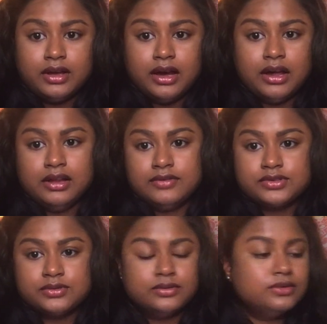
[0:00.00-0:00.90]
I love
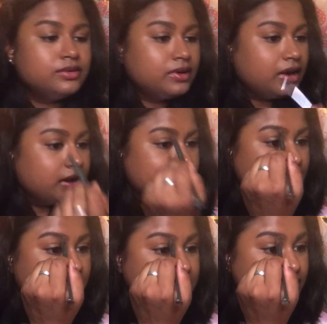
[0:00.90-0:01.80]
school. I know
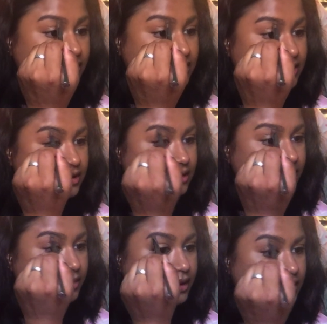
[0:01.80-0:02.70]
that's crazy,
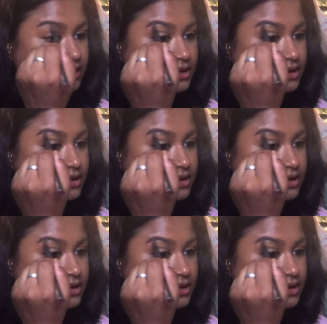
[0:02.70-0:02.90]
but